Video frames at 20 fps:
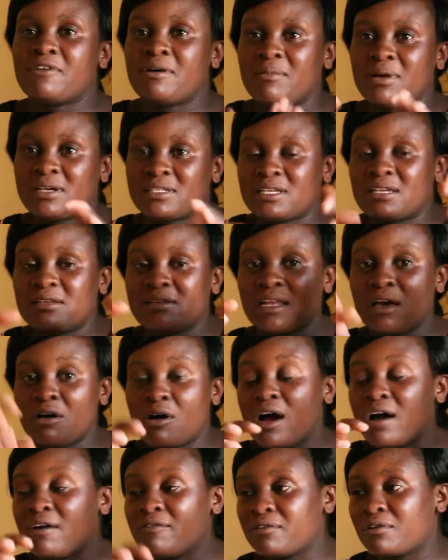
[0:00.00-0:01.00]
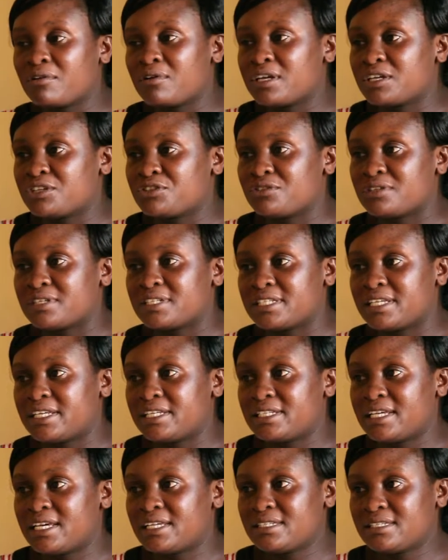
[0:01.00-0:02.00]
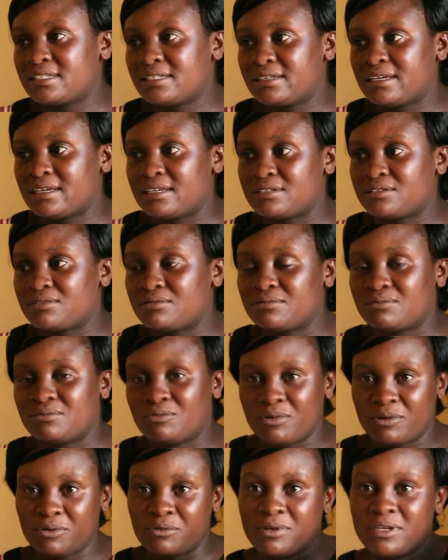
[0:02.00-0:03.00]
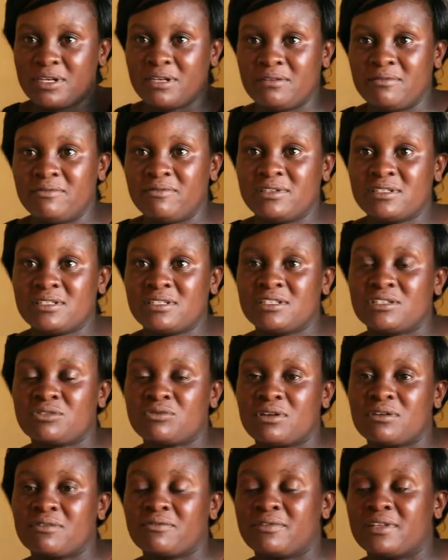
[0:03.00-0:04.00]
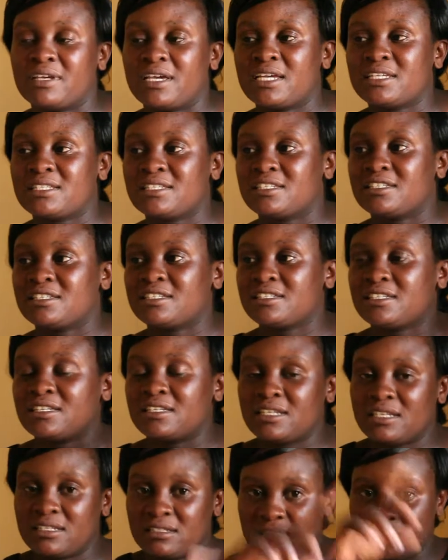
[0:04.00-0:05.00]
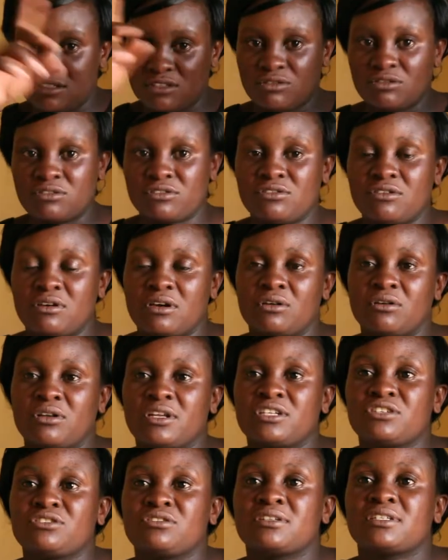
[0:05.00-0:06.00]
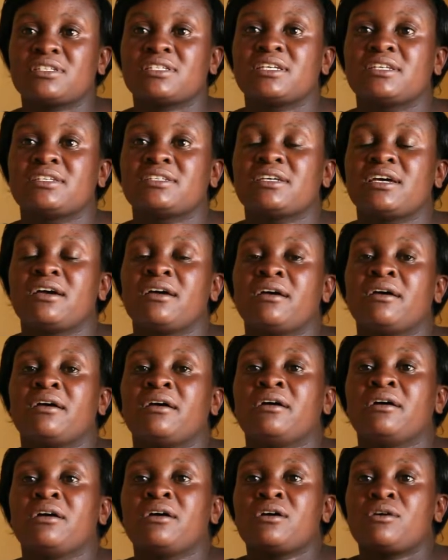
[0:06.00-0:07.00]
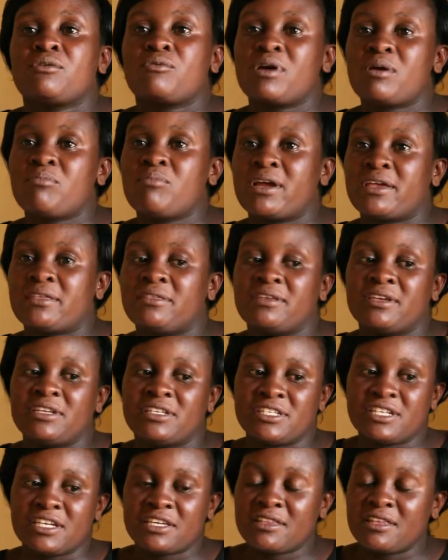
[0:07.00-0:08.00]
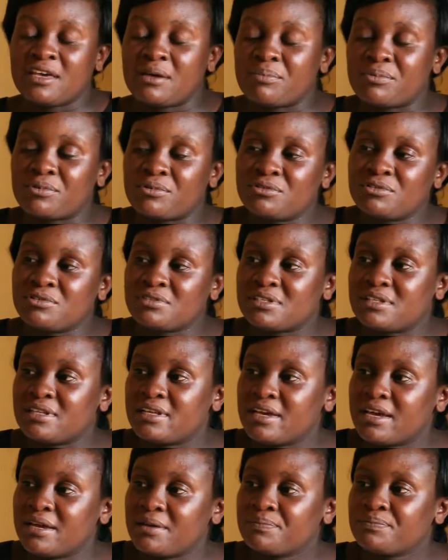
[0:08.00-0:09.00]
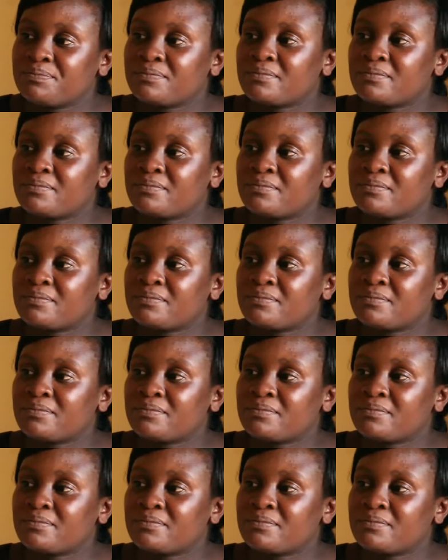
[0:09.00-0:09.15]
Farmers now have collection centers we will visit one of the ICT centers, it's also a collection center, whereby they take their produce there,